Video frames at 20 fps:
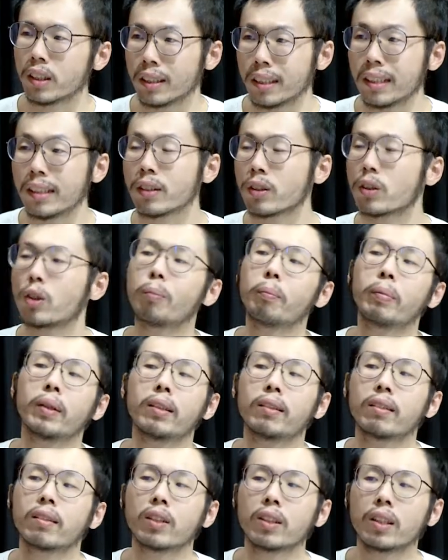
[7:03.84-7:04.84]
these
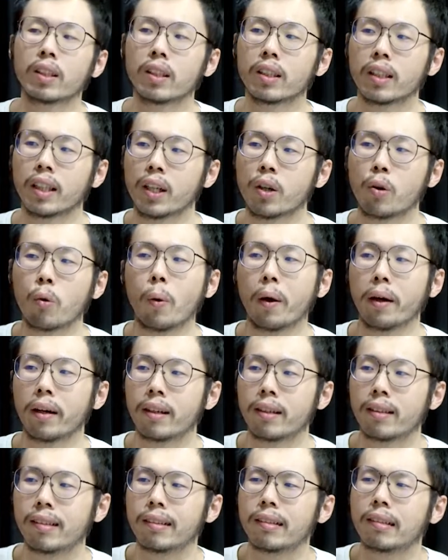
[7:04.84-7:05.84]
topics
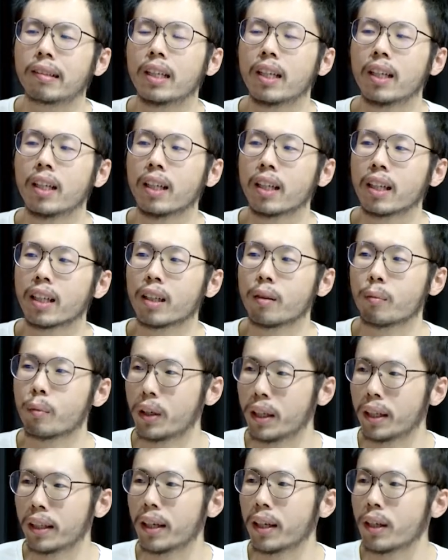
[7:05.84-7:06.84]
requires
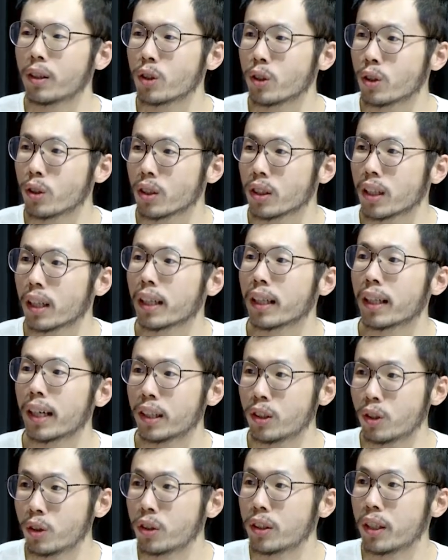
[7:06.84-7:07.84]
communication, like
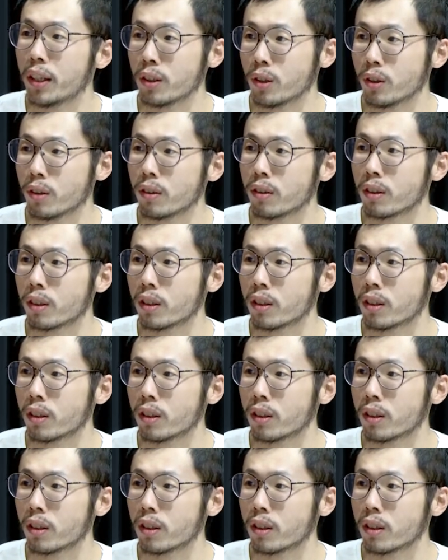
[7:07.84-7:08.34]
education is